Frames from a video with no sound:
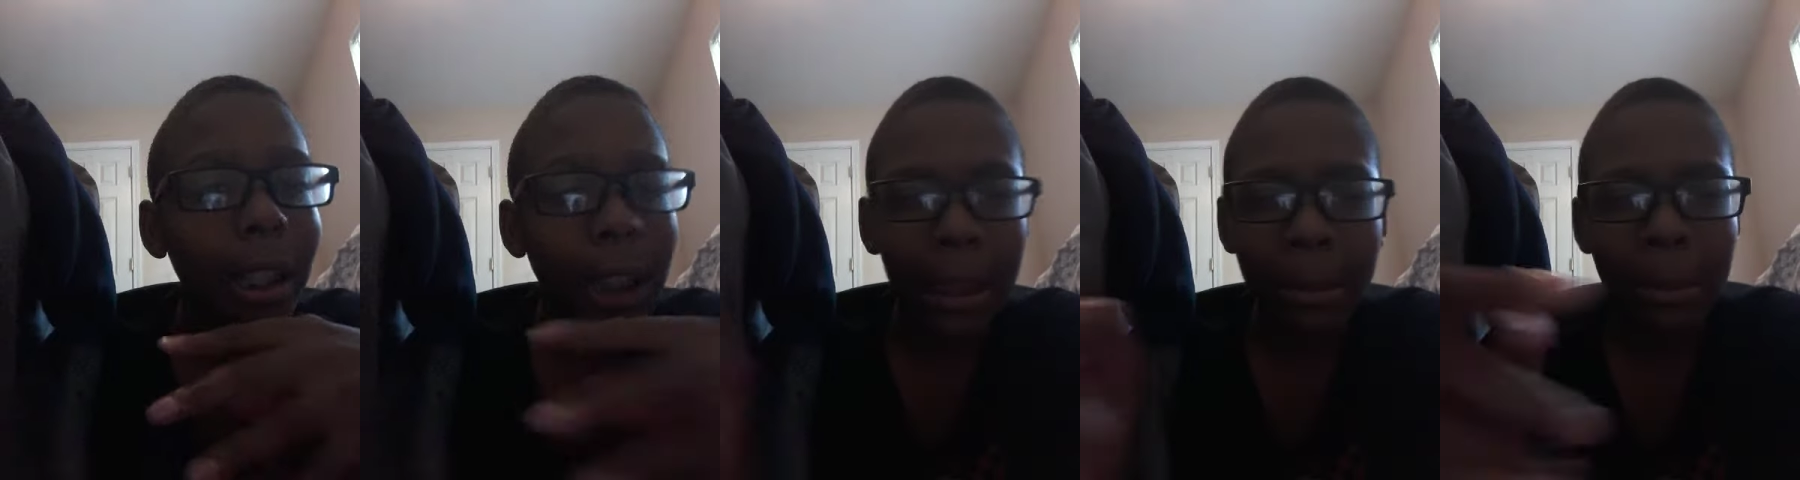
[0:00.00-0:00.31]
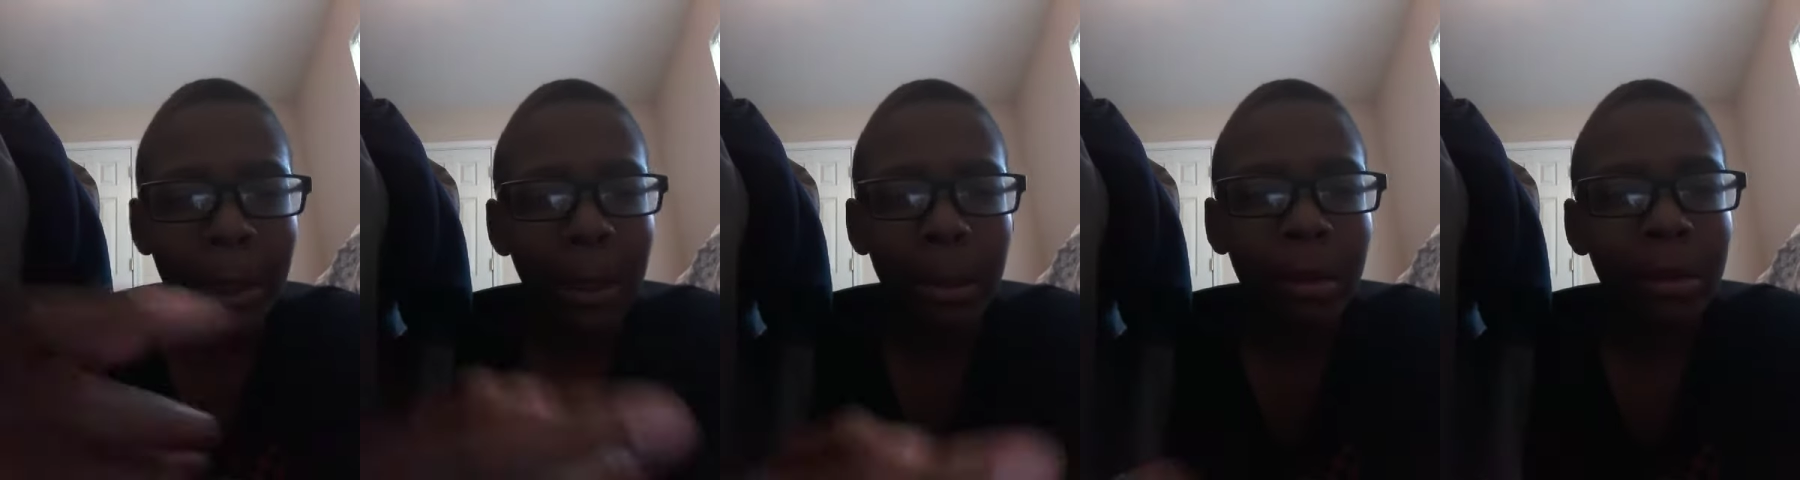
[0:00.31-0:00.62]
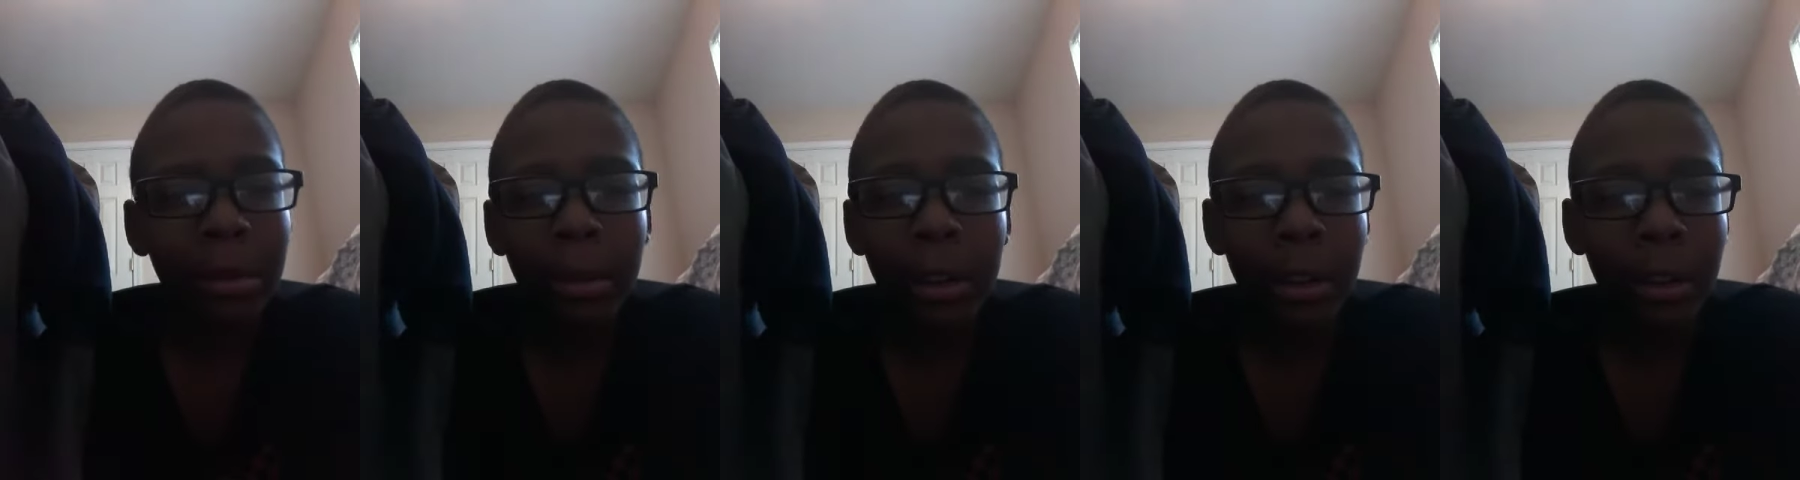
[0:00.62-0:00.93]
I'm not going
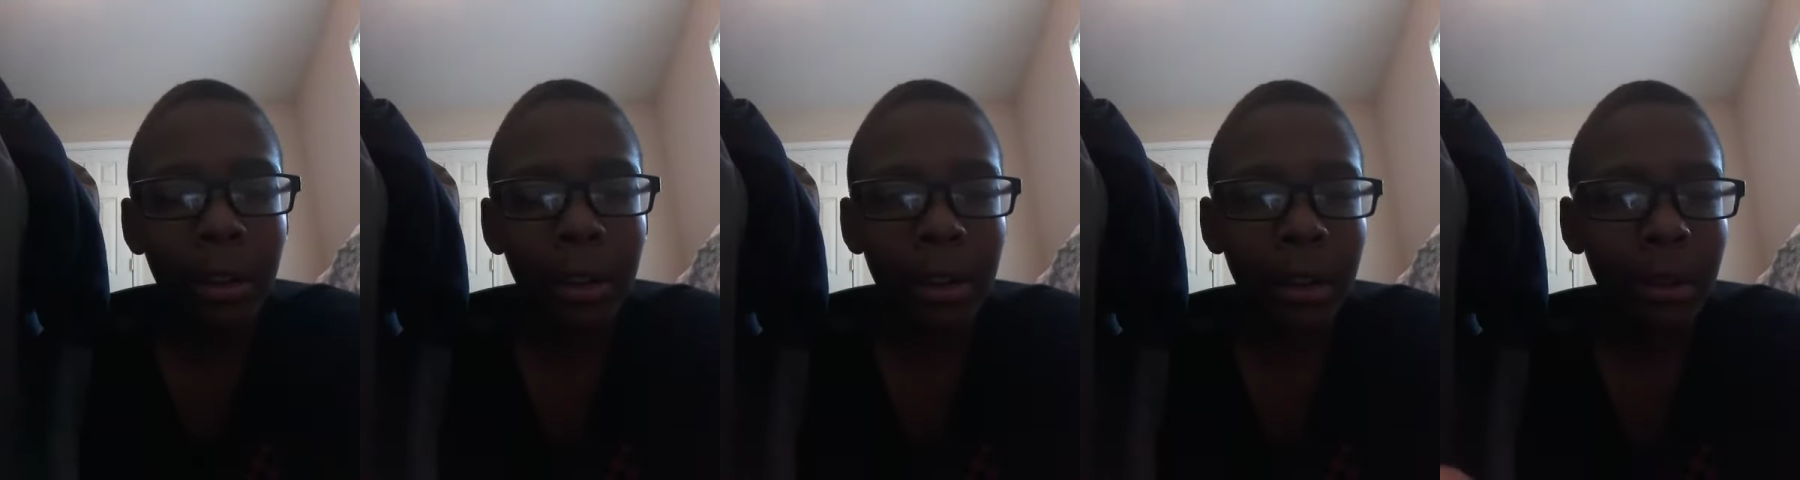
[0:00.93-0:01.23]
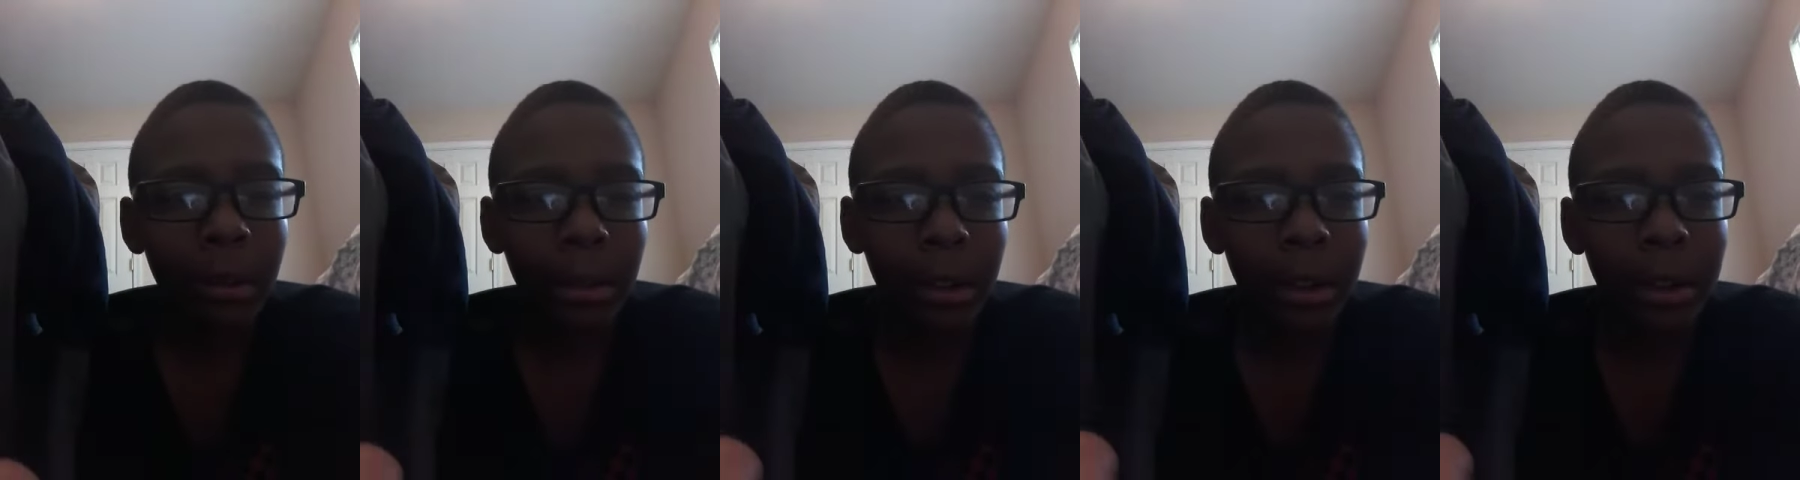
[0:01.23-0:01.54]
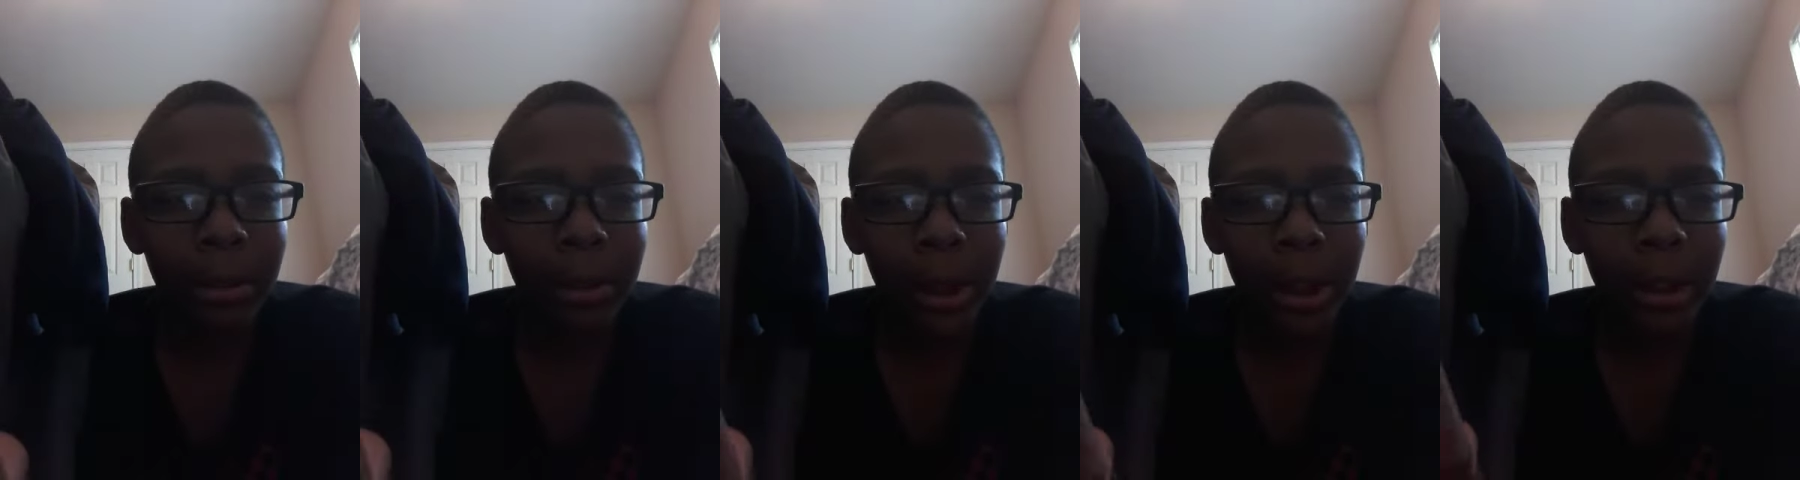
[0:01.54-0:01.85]
to be calling you
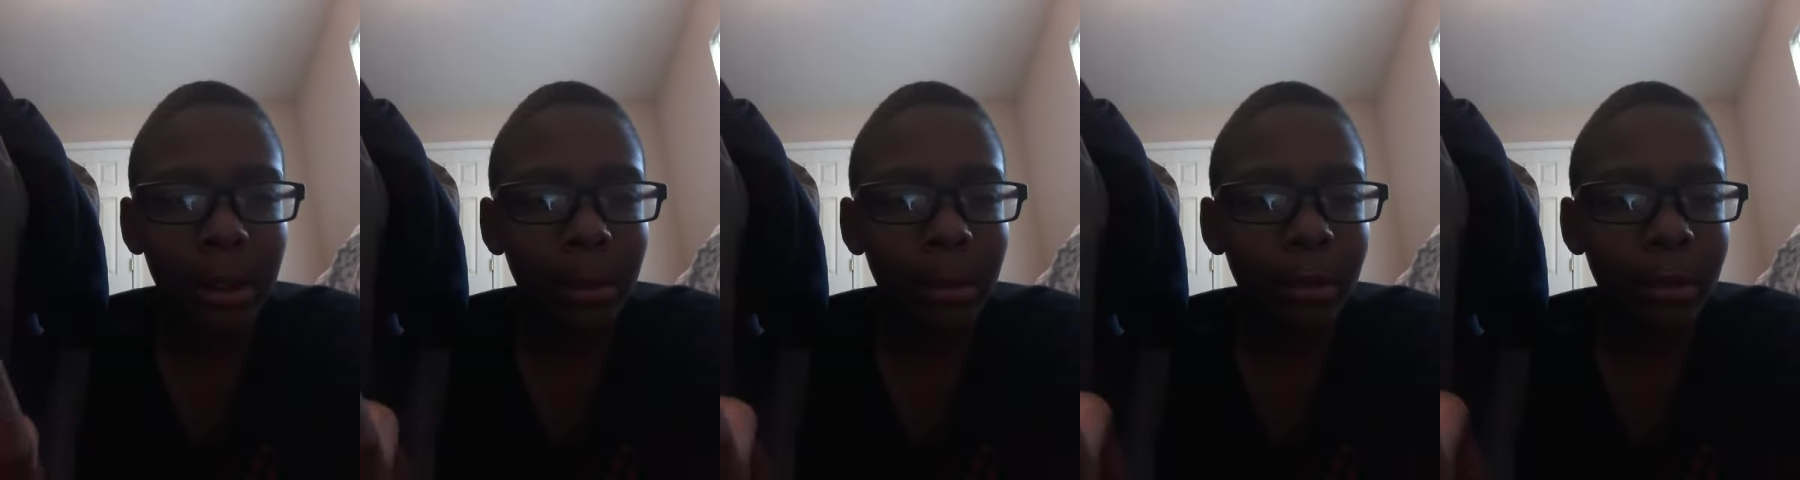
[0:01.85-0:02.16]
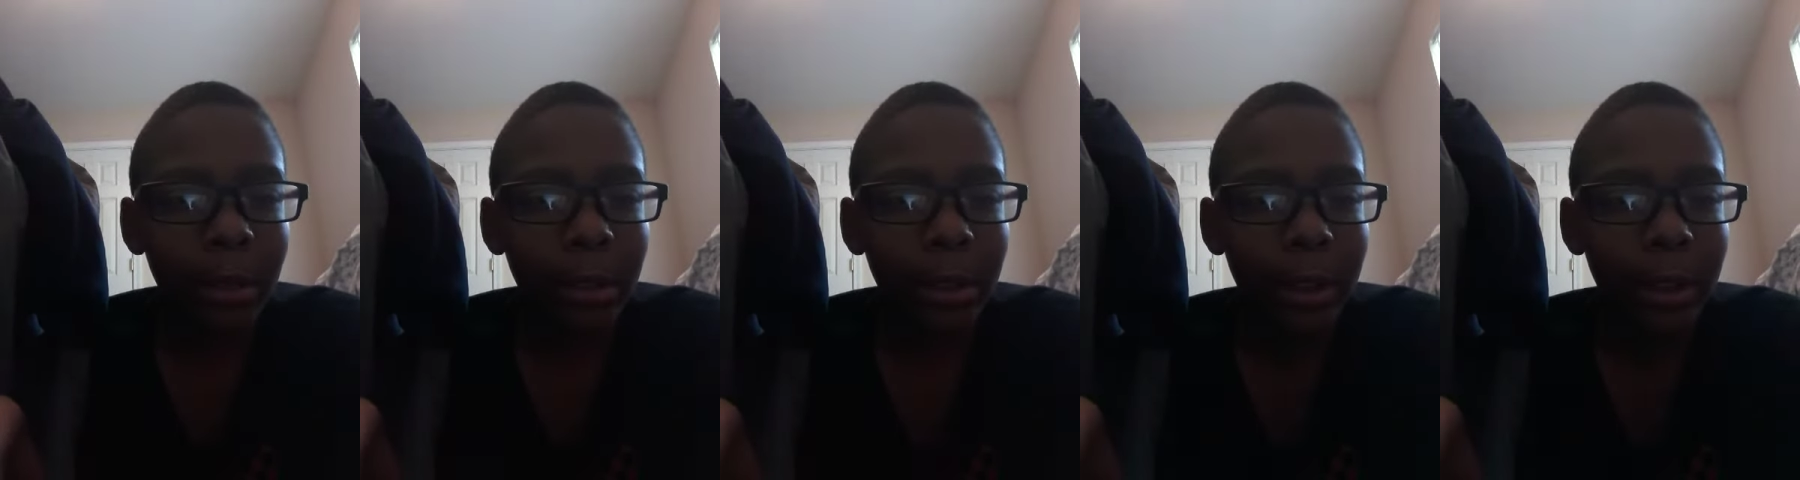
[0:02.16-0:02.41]
Crispy anymore,